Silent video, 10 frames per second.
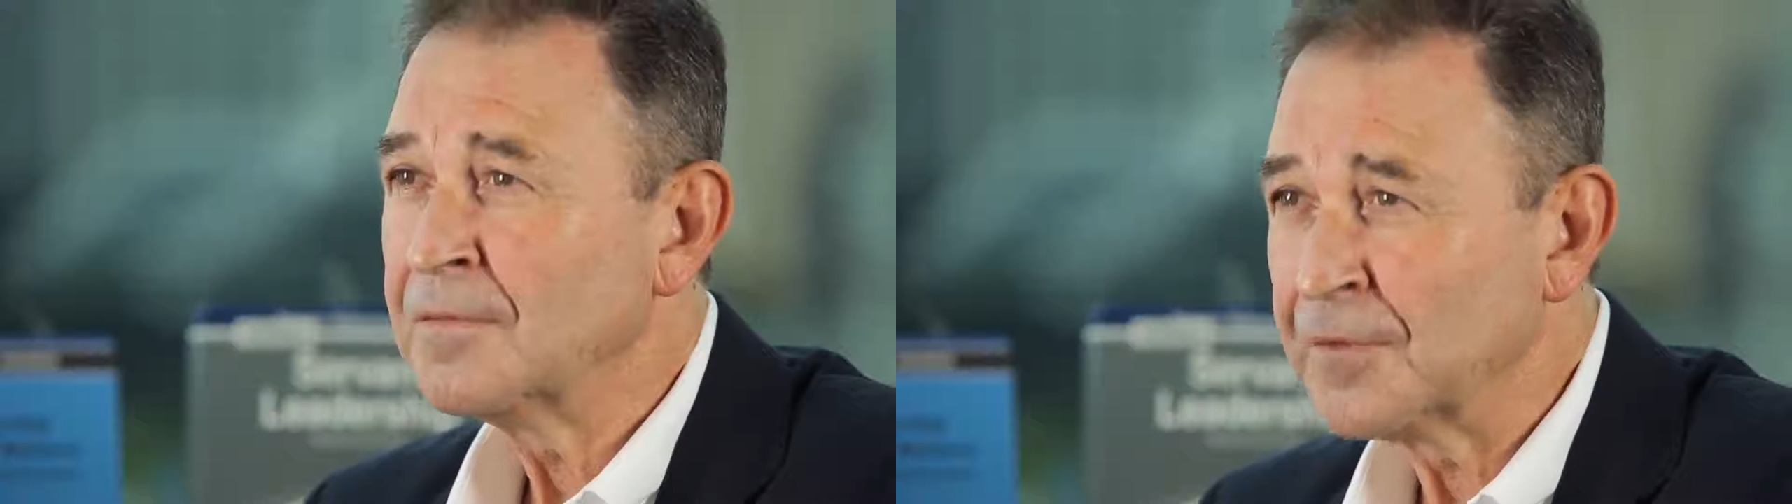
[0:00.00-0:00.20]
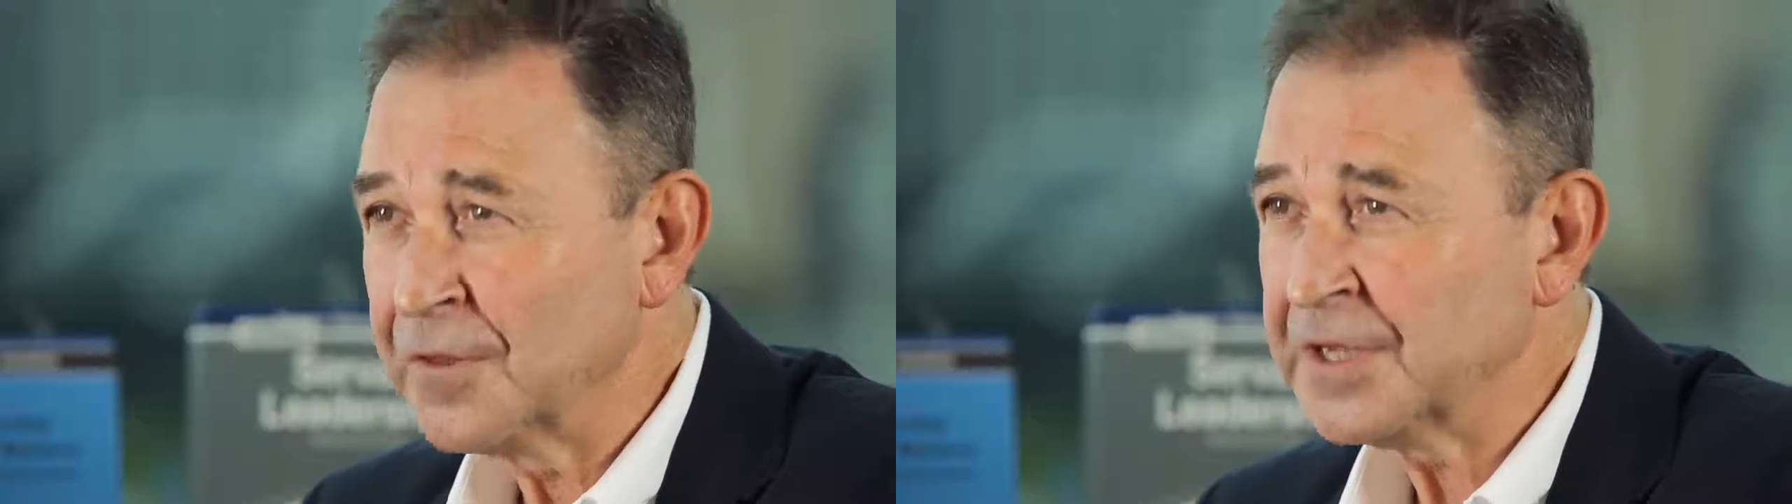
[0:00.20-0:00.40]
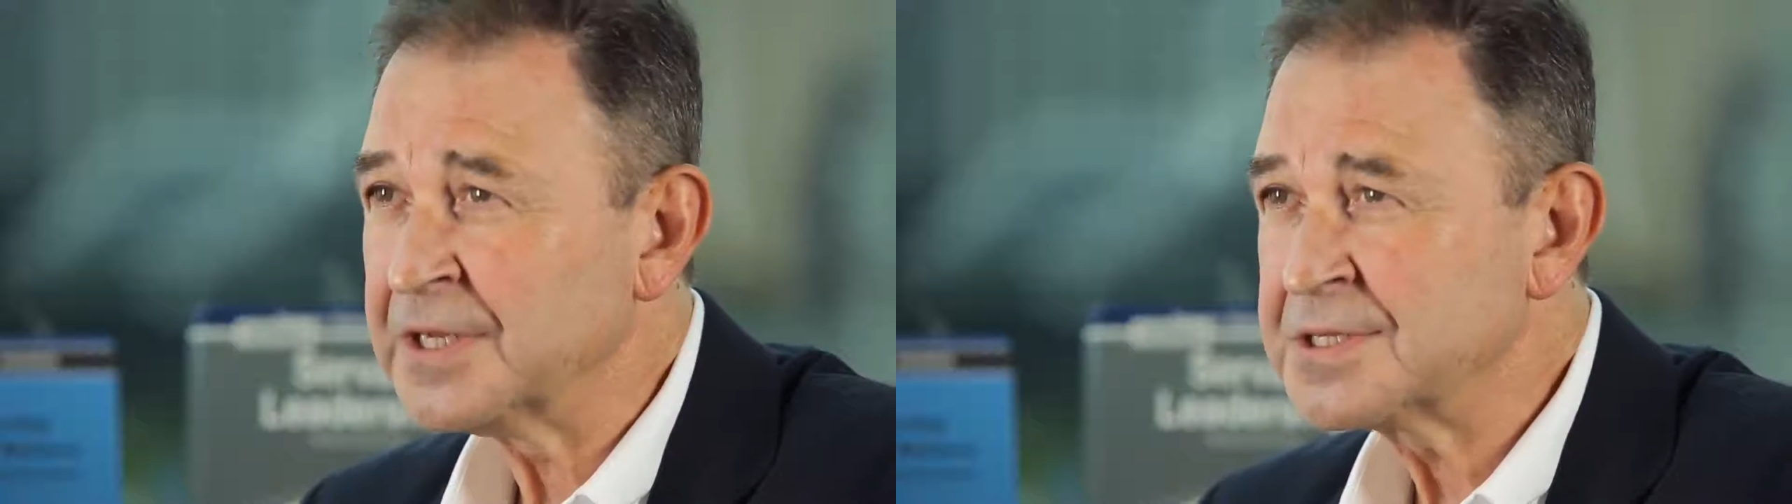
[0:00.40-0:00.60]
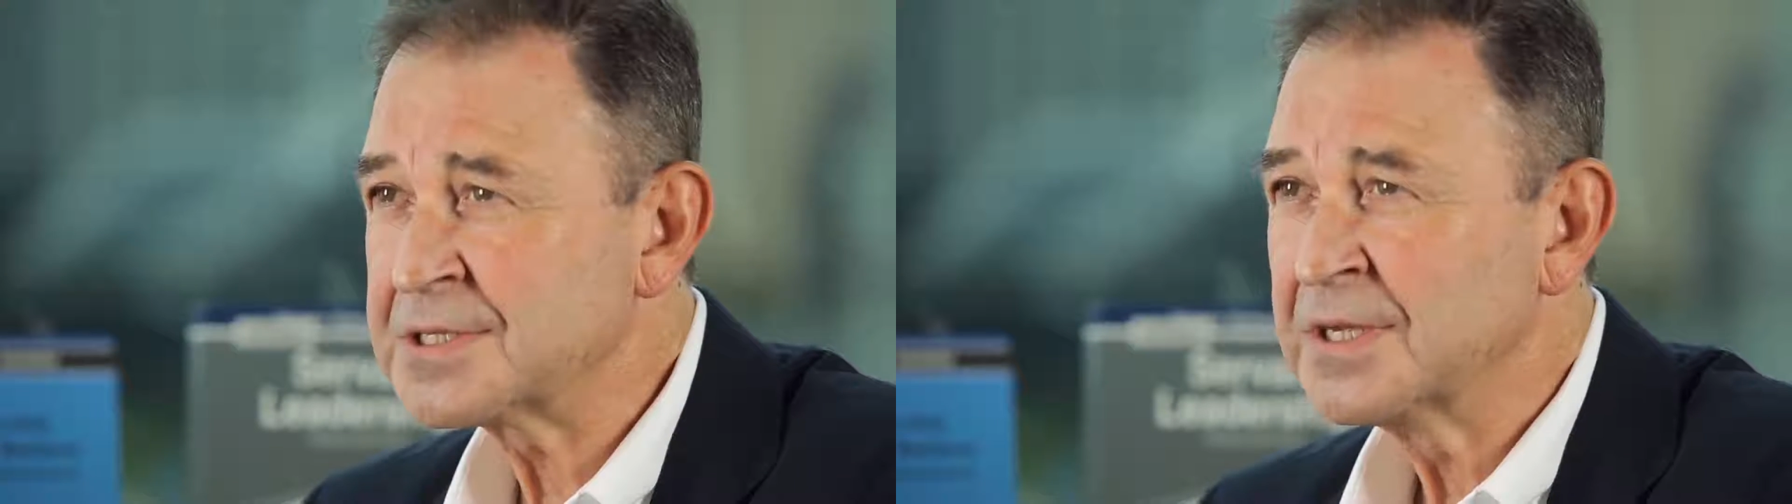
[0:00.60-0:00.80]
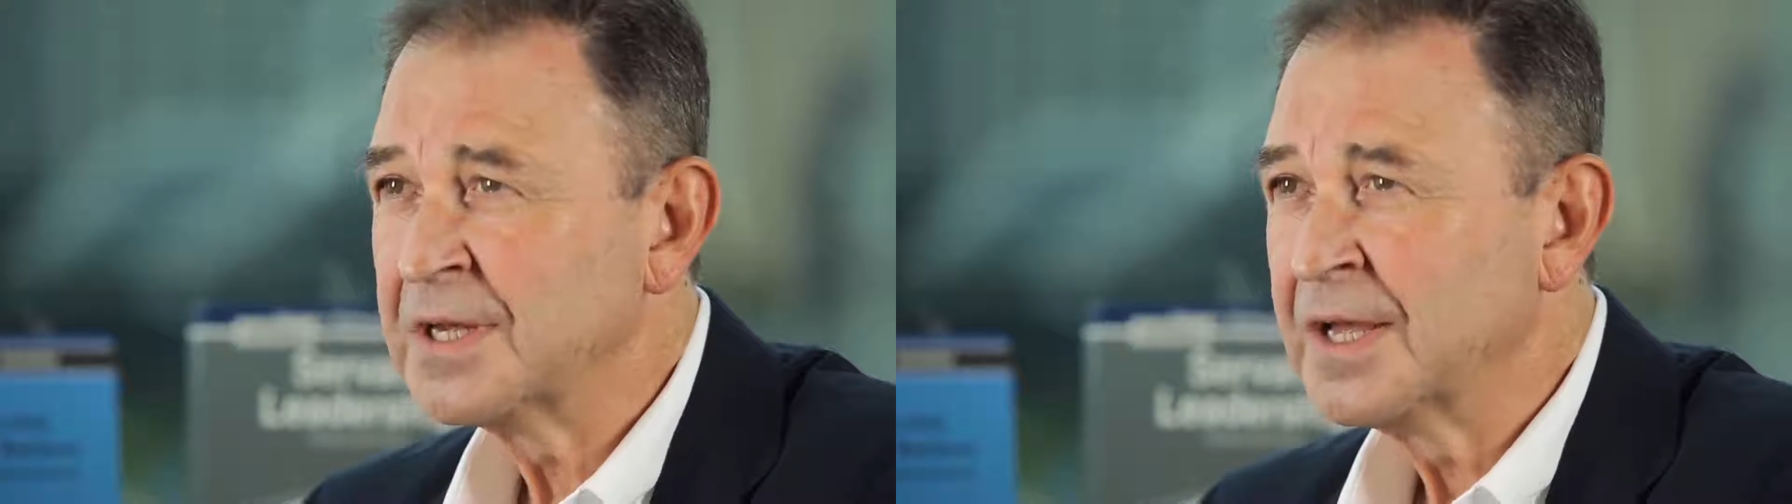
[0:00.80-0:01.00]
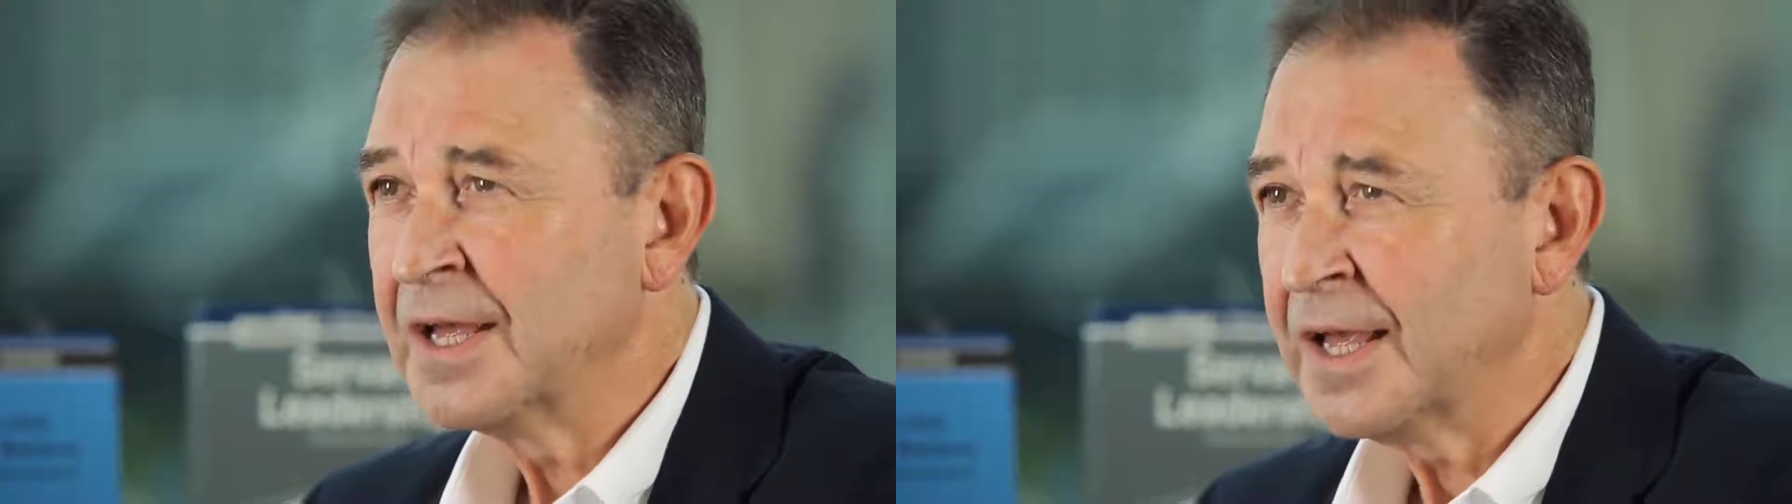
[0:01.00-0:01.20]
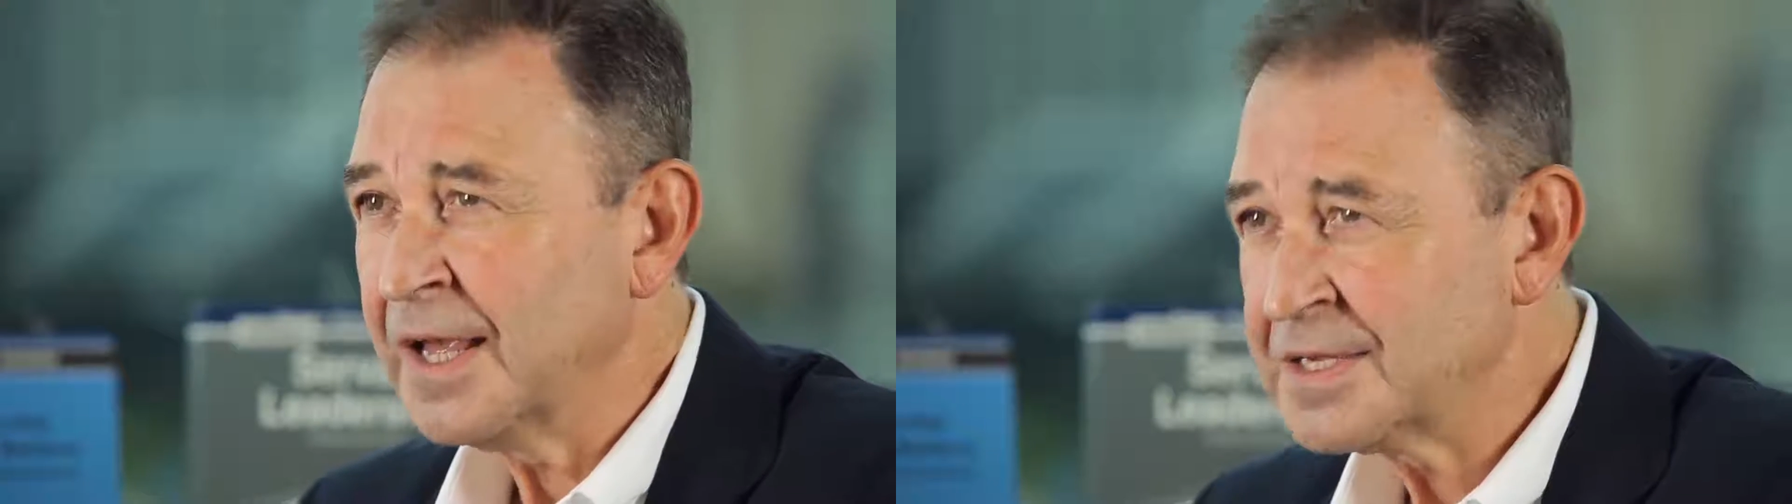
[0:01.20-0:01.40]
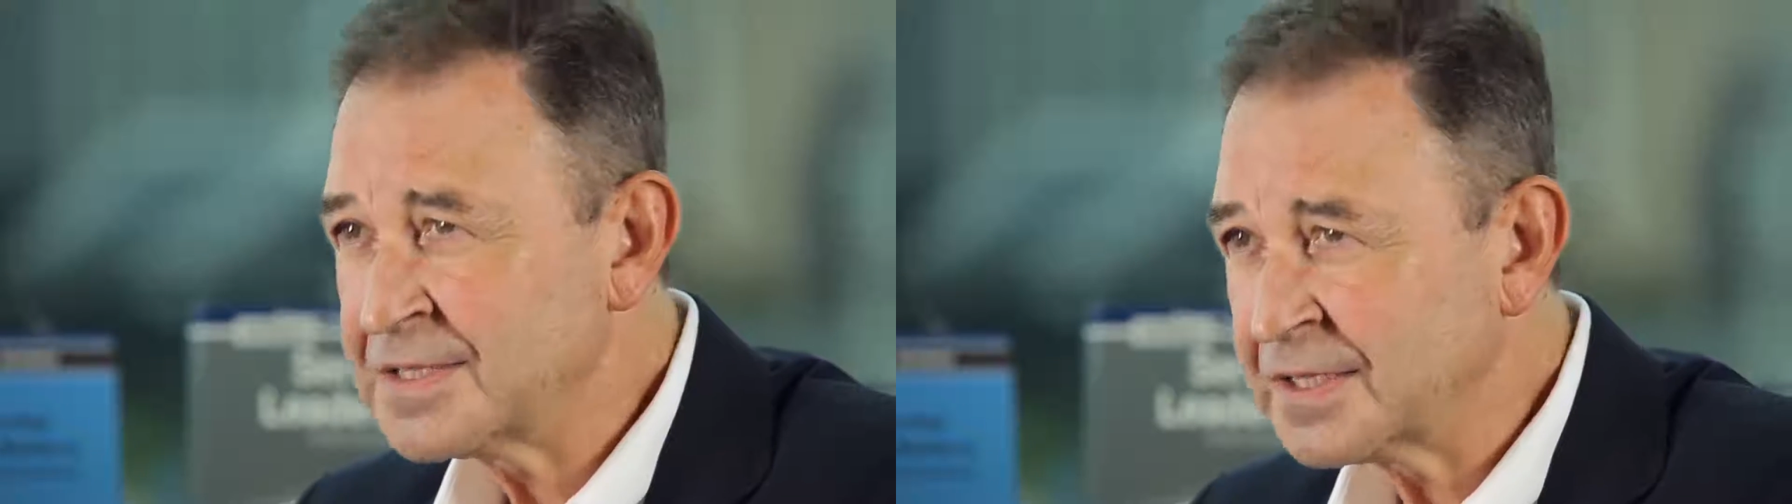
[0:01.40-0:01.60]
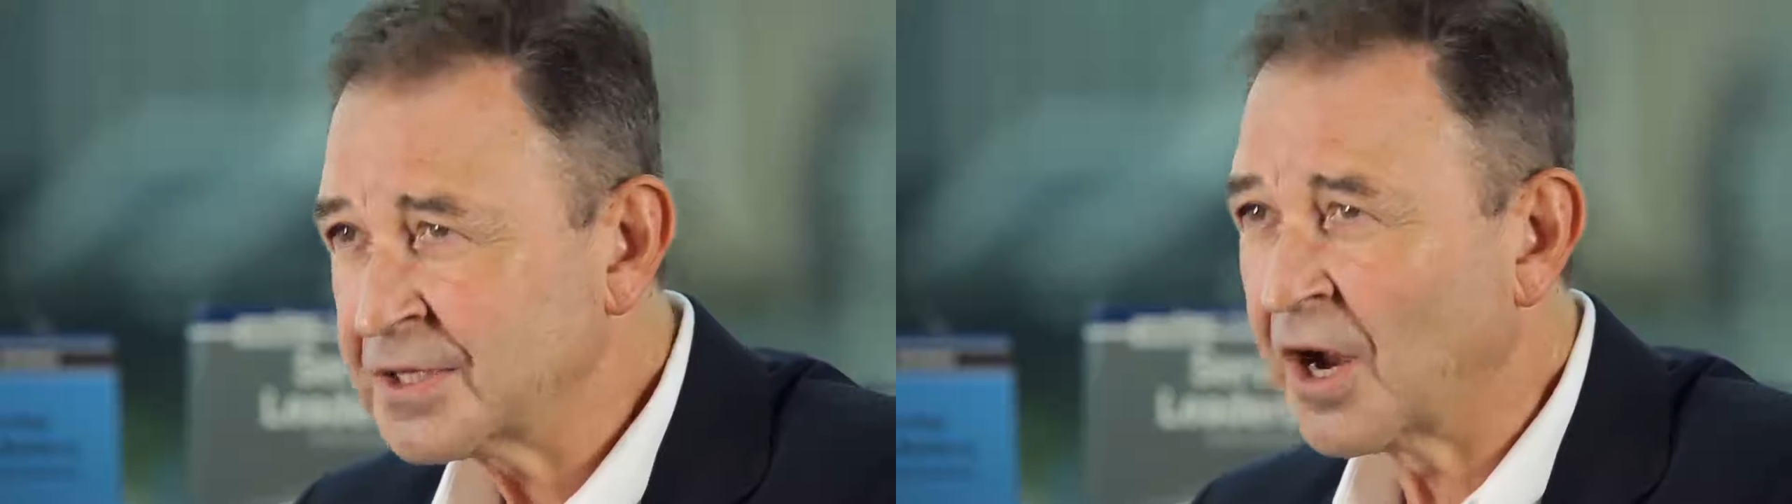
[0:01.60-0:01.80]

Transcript: for this is that